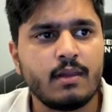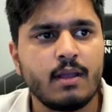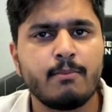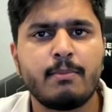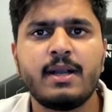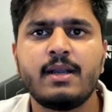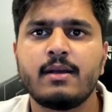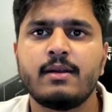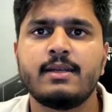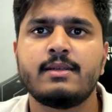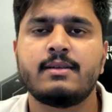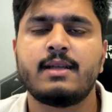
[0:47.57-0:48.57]
but
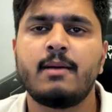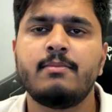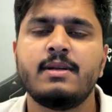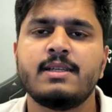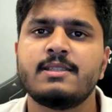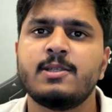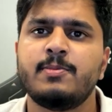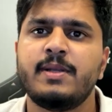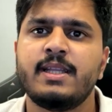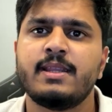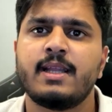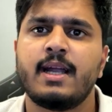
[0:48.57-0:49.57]
dumb doesn't
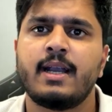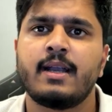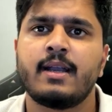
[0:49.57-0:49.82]
mean that